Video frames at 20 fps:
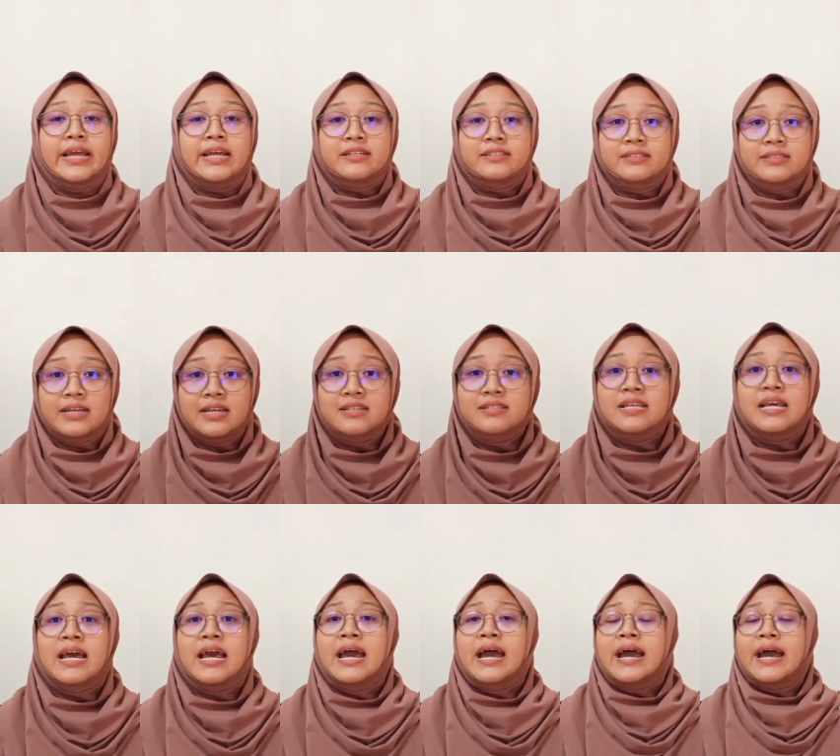access,
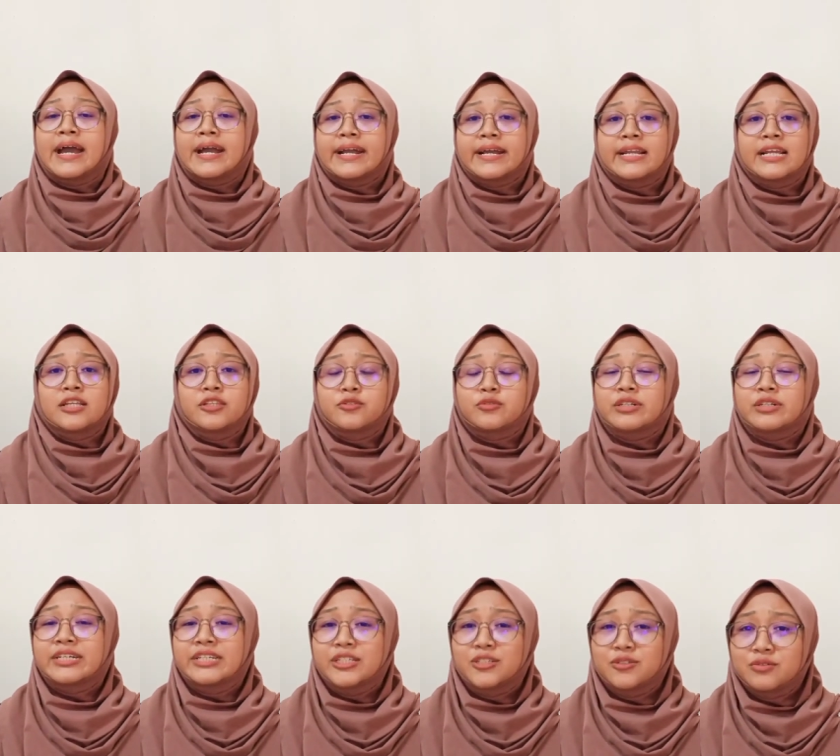according to
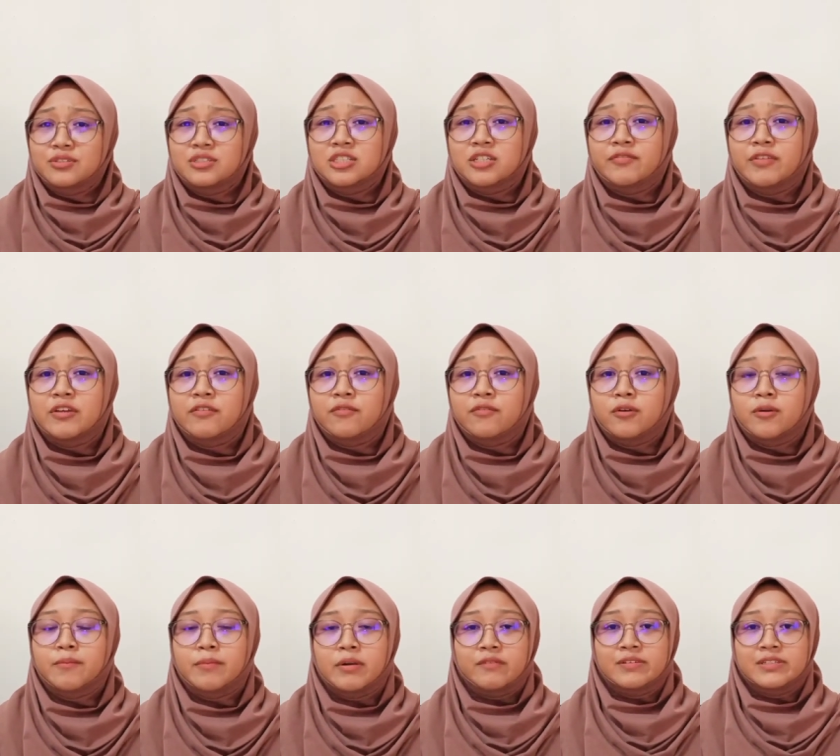a new survey
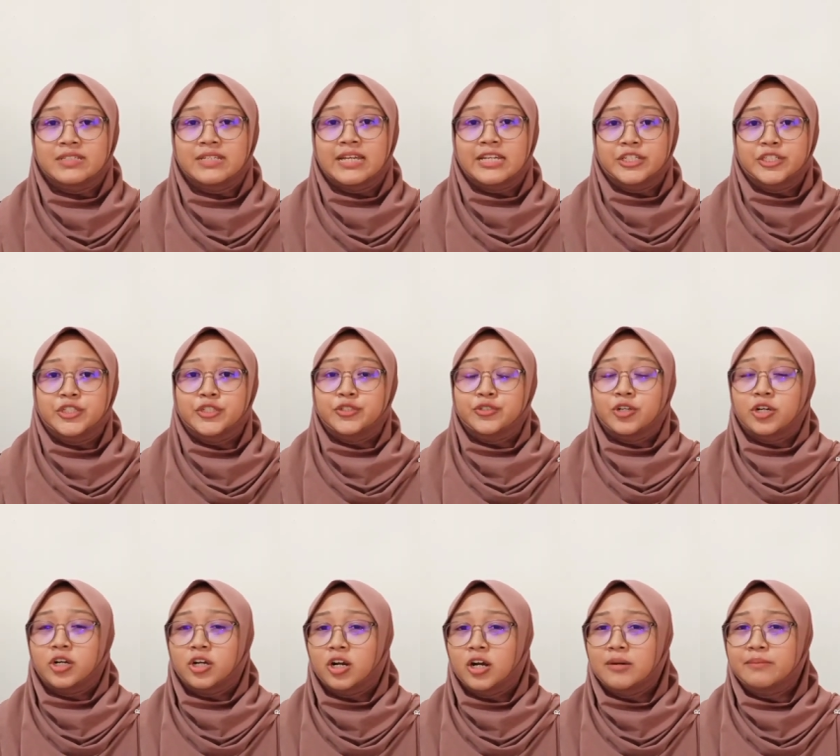from
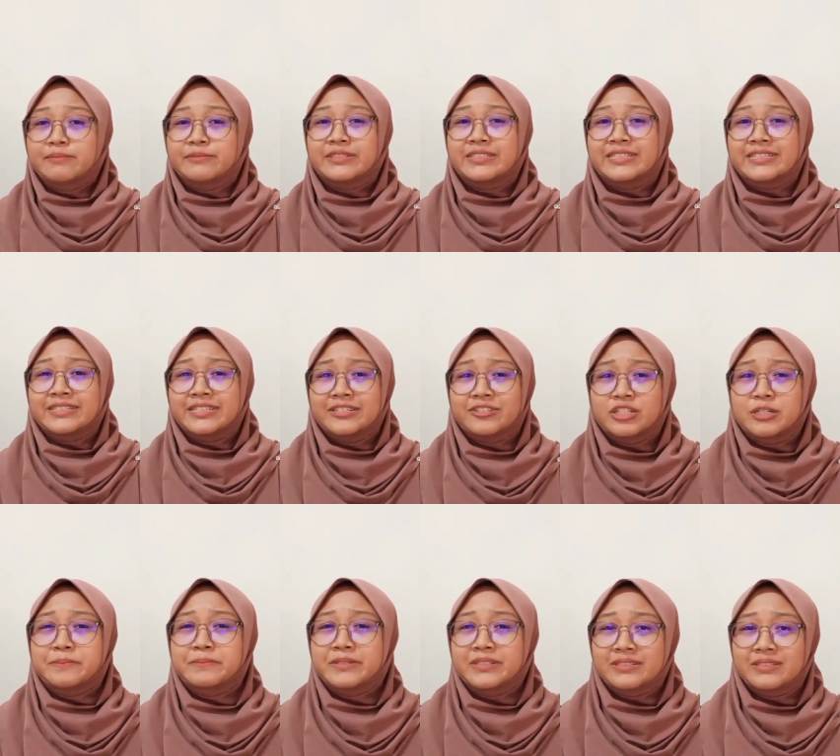PrivacyHQ.com,
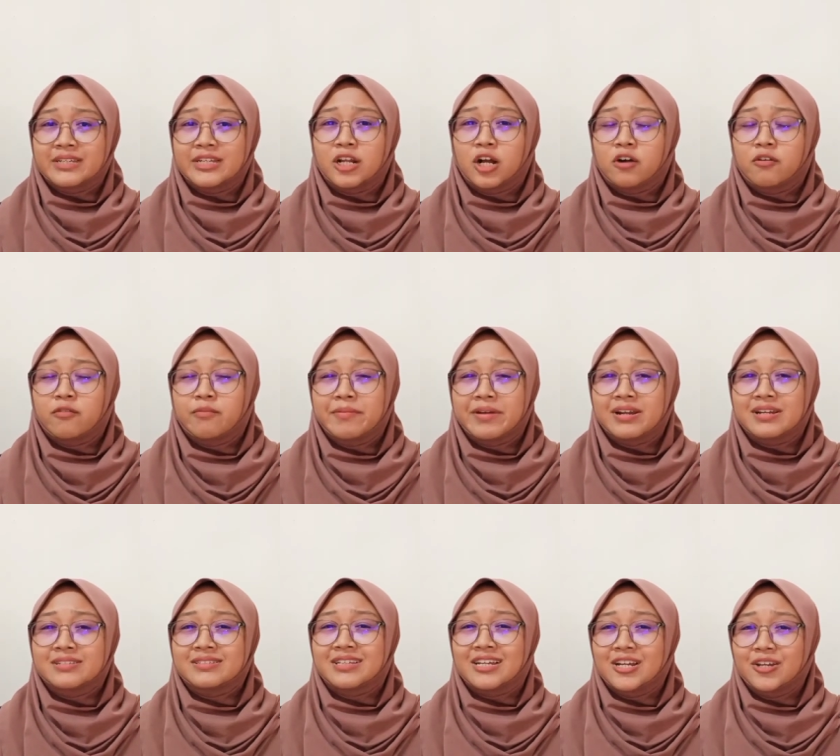63% of
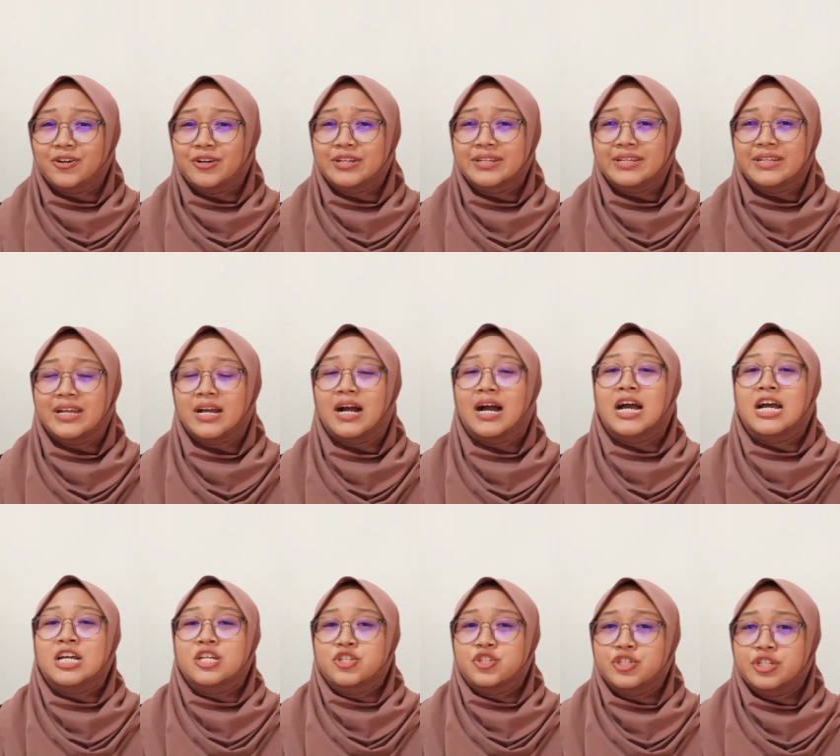parents allow their
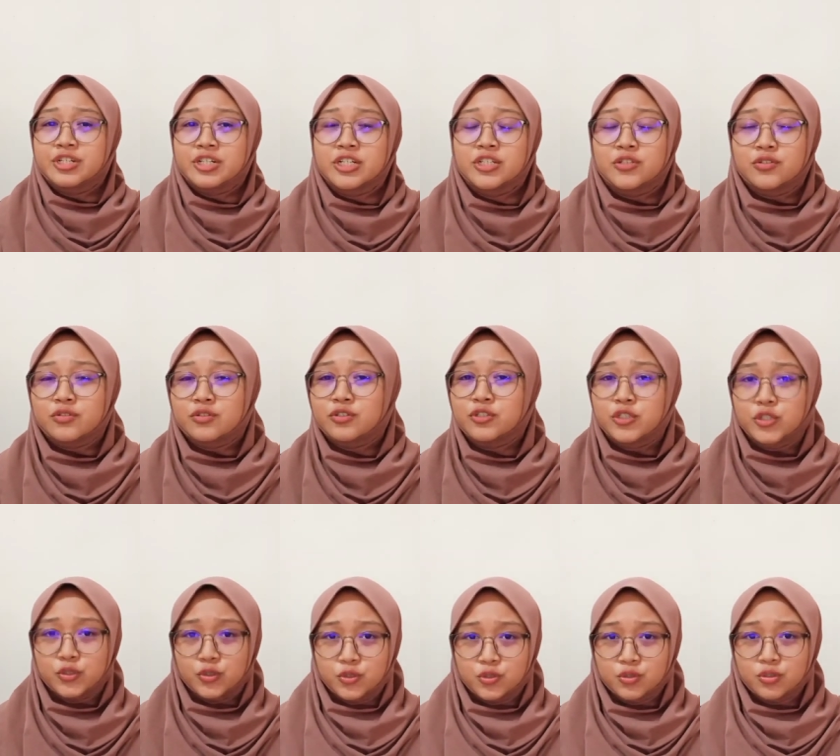children to use
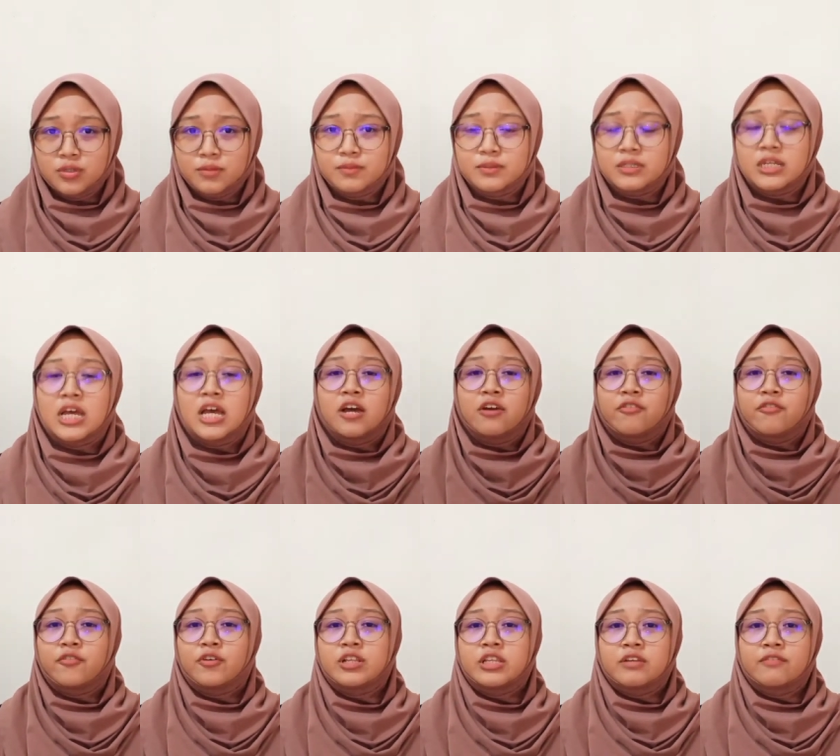YouTube,
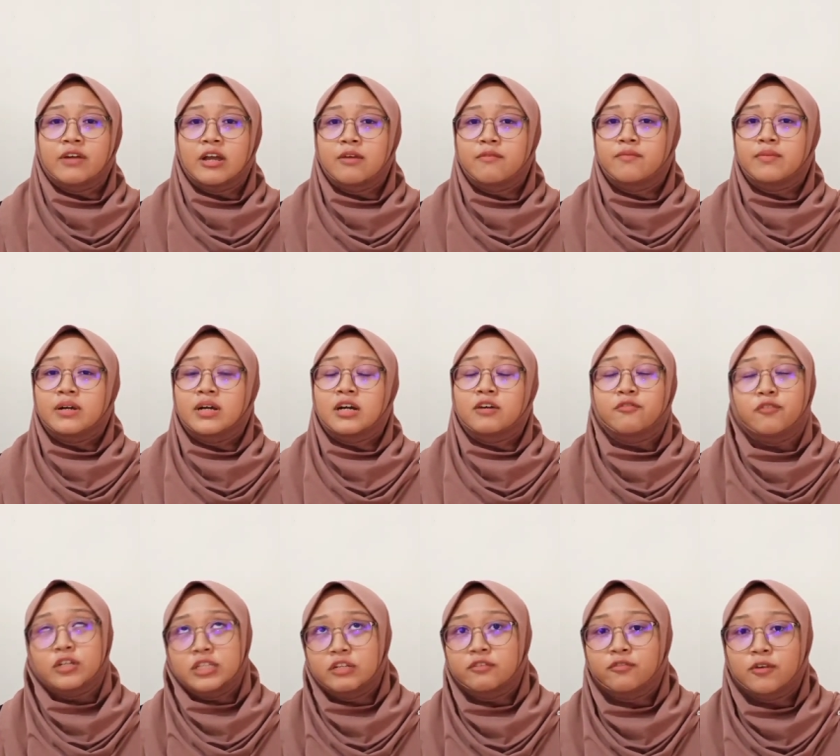
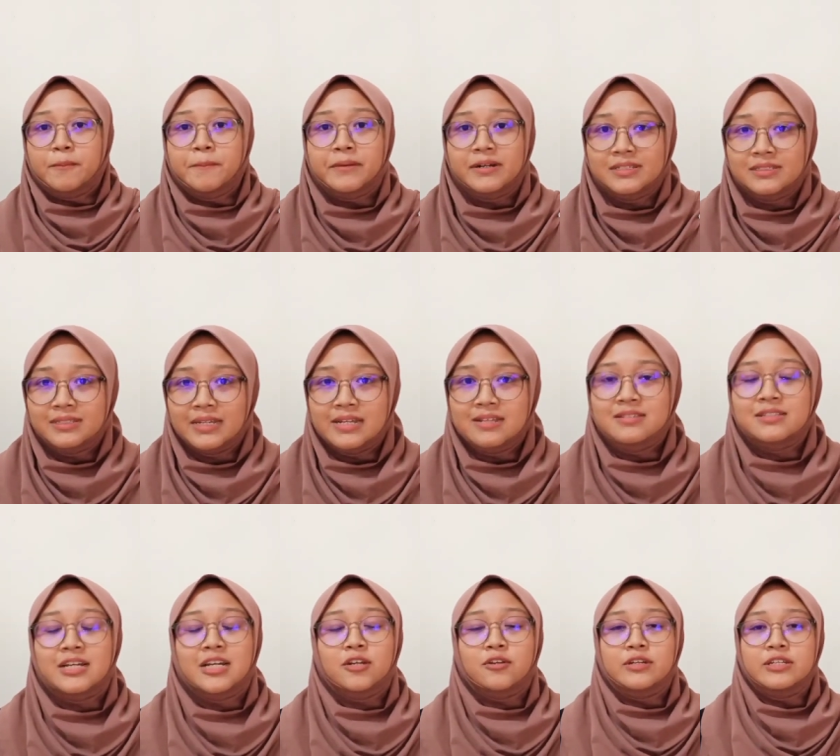44%
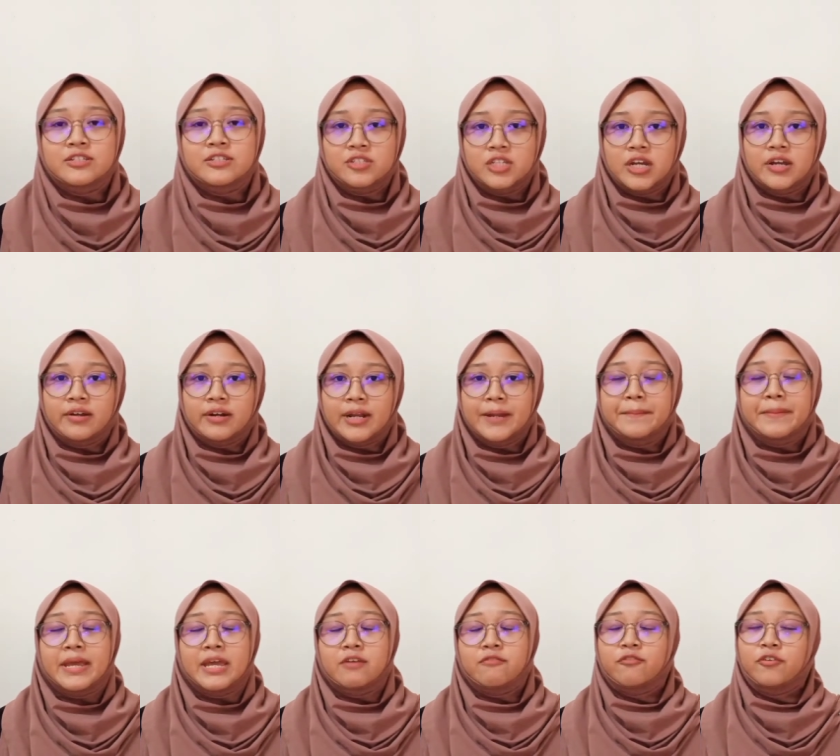allow Instagram,
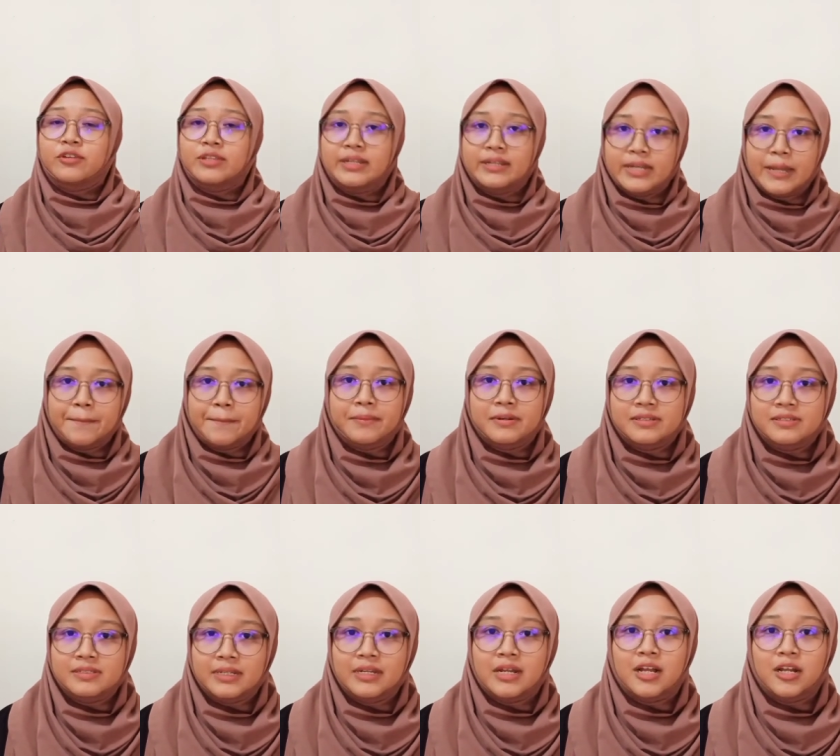and
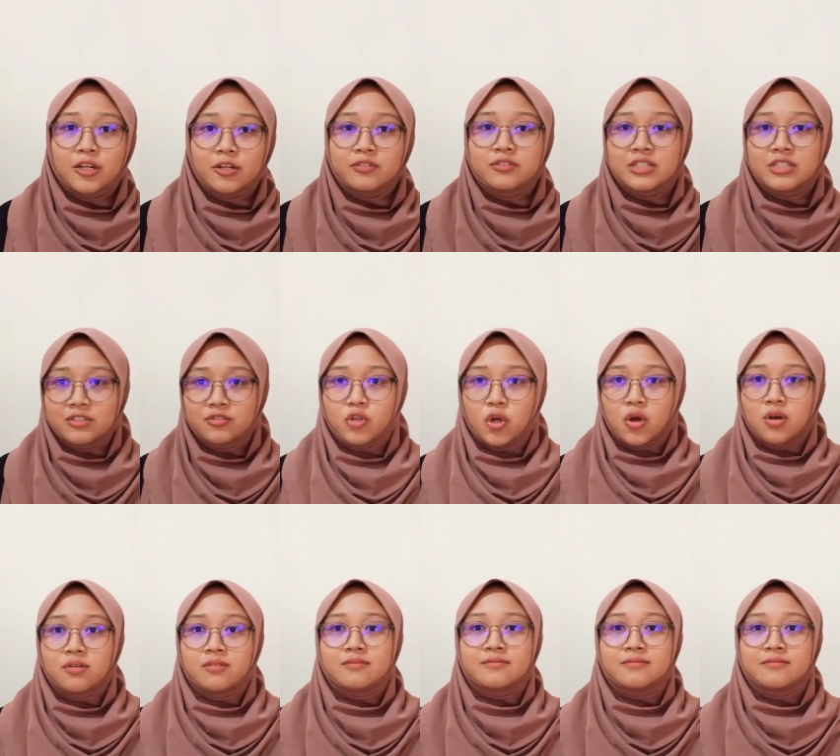49% allow TikTok.